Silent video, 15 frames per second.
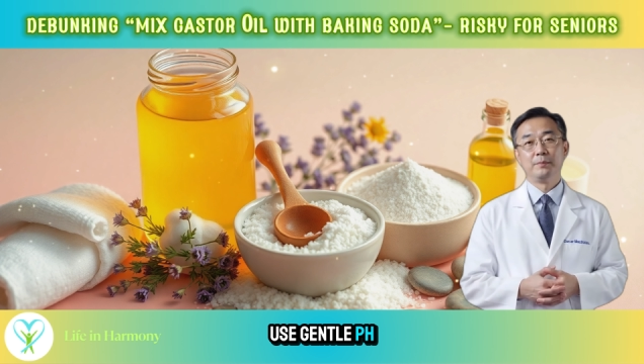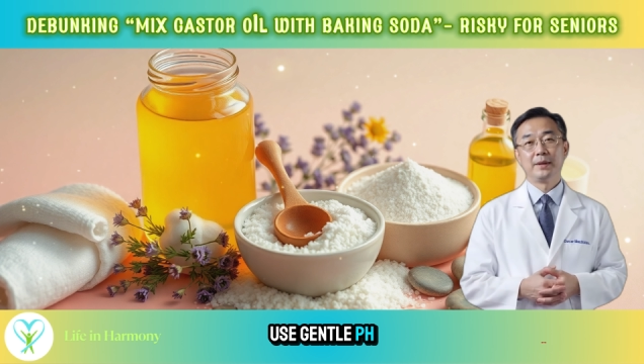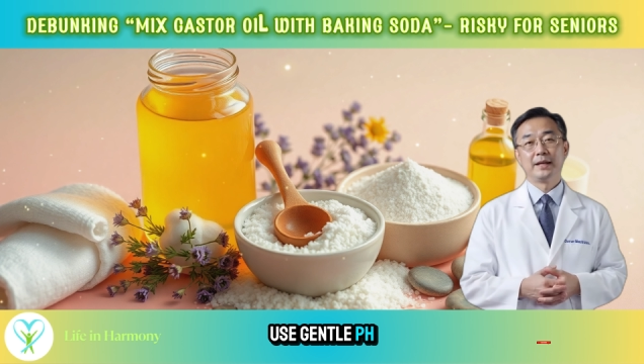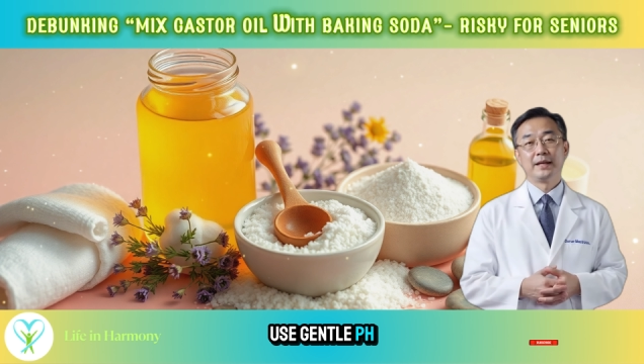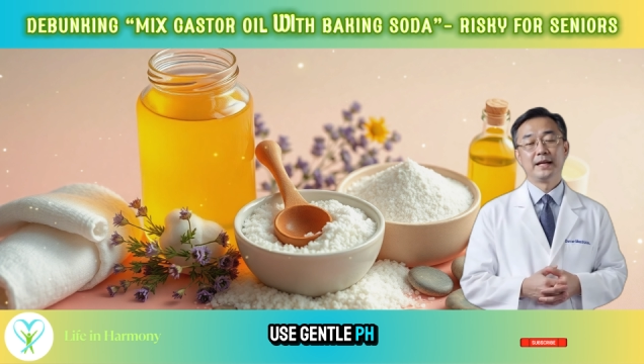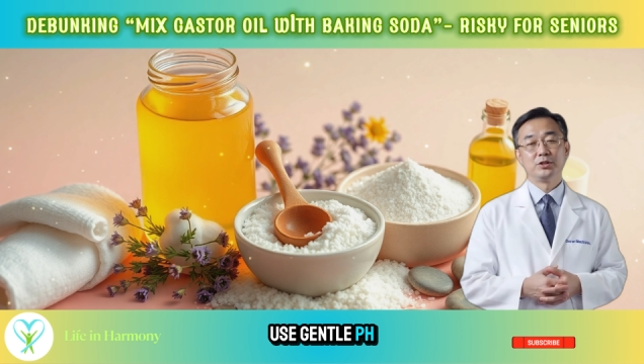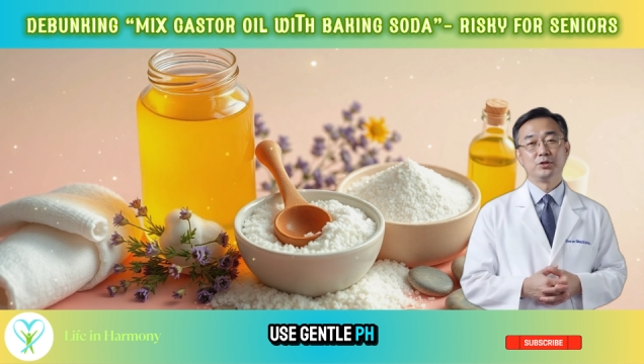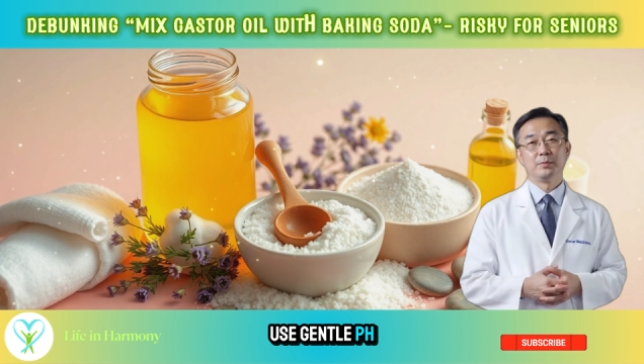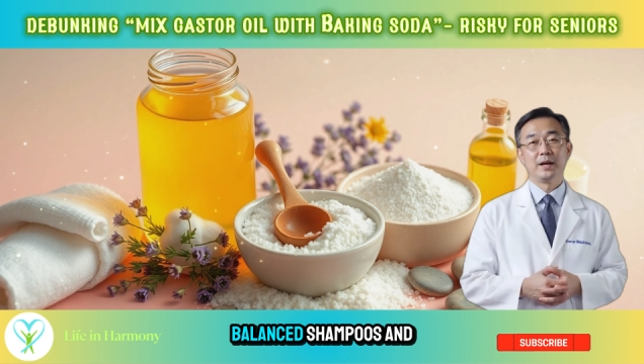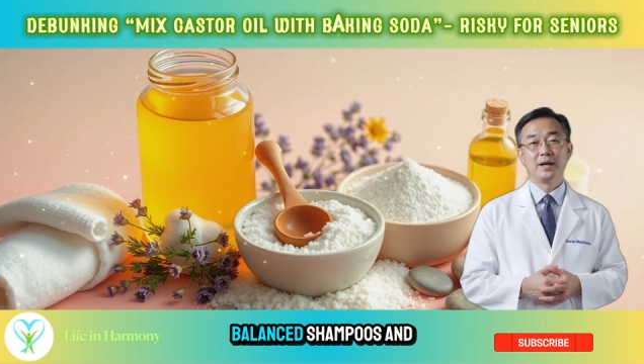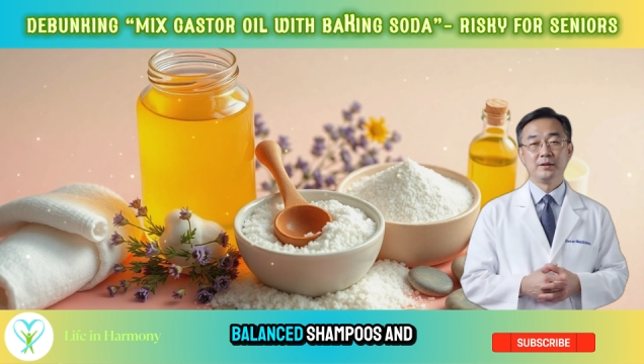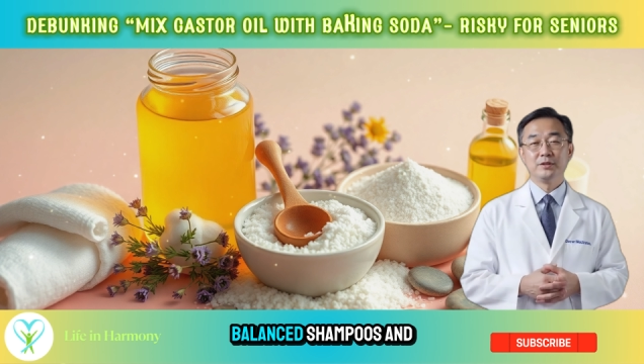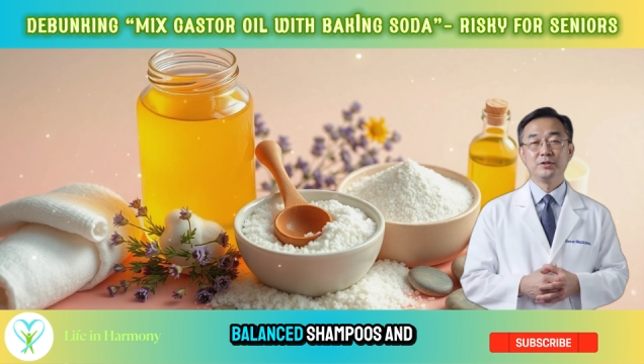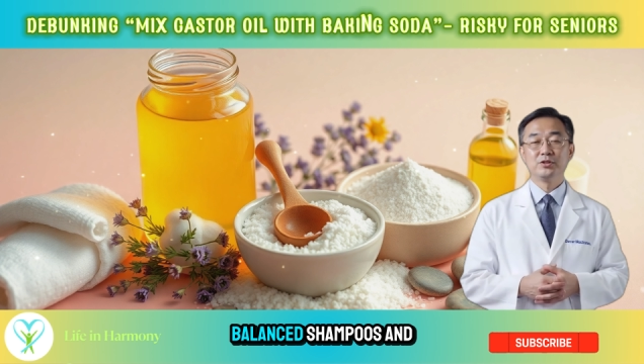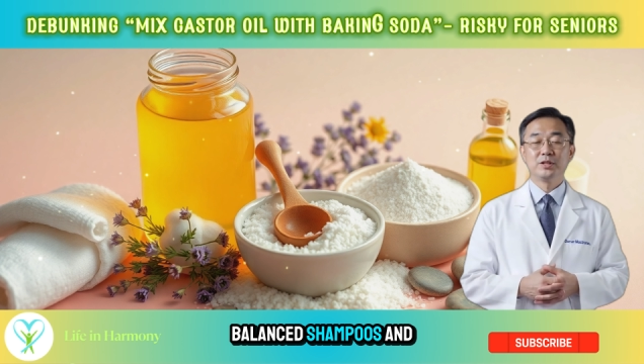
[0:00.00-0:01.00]

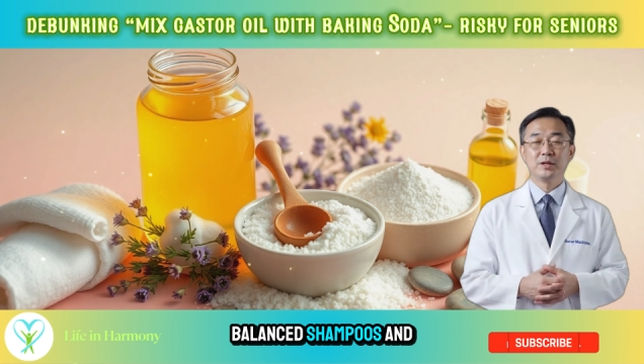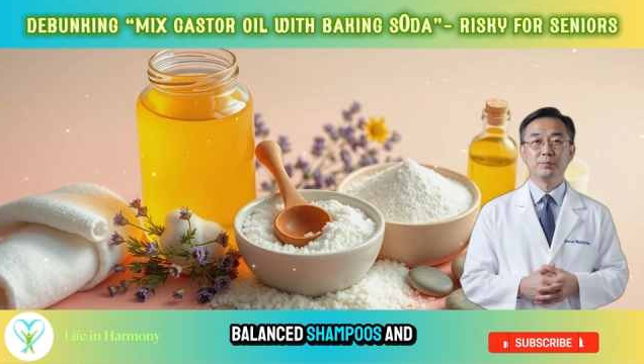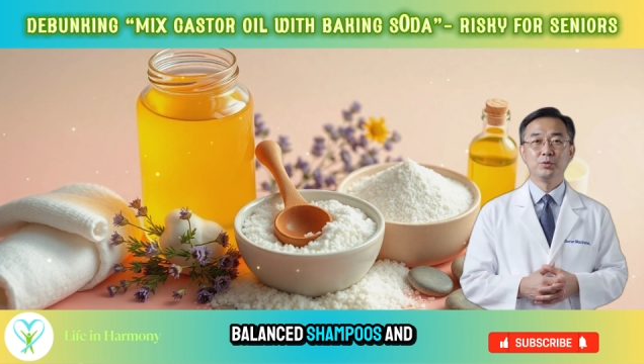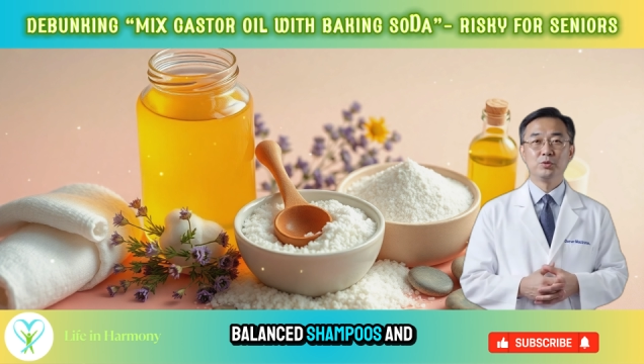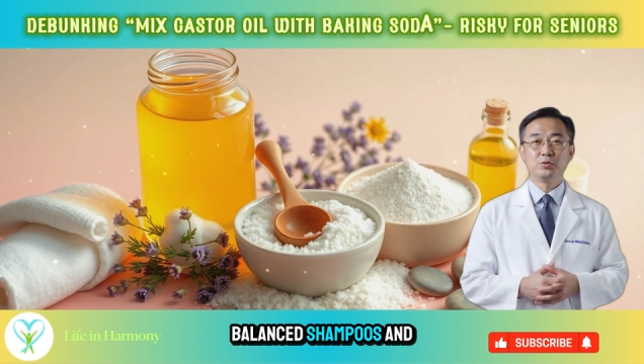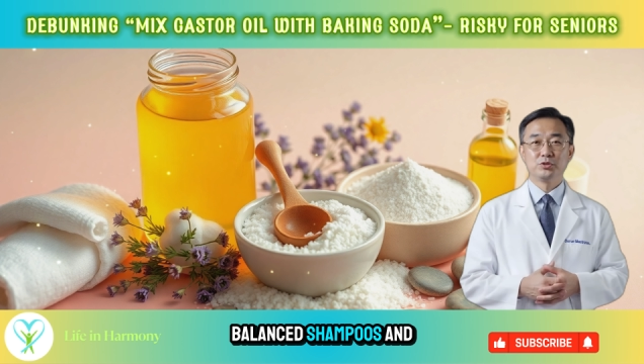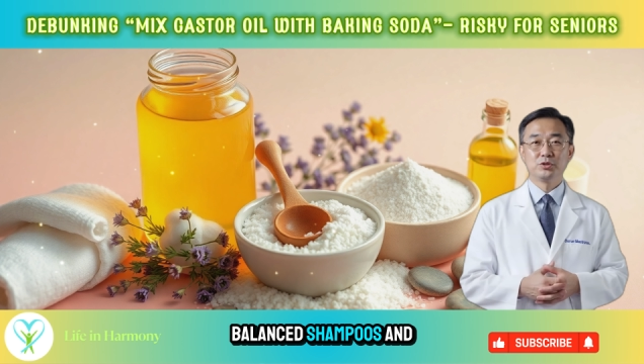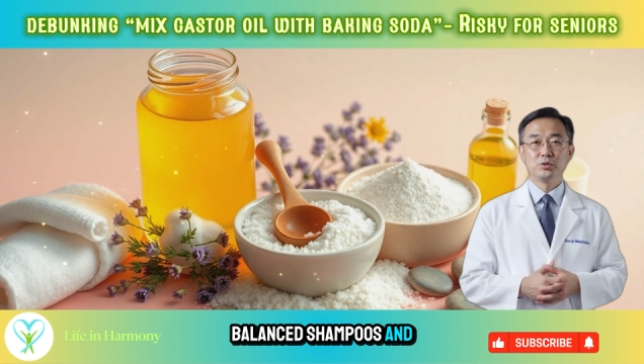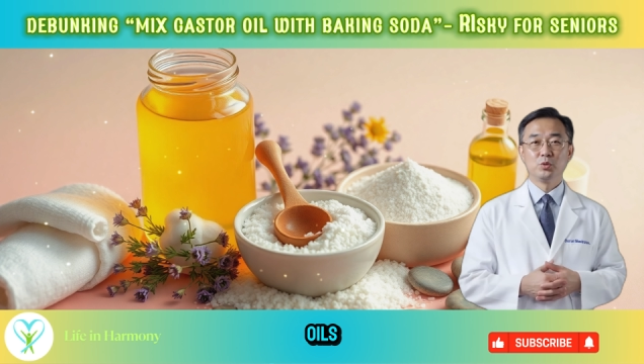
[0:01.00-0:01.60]
pH-balanced shampoos and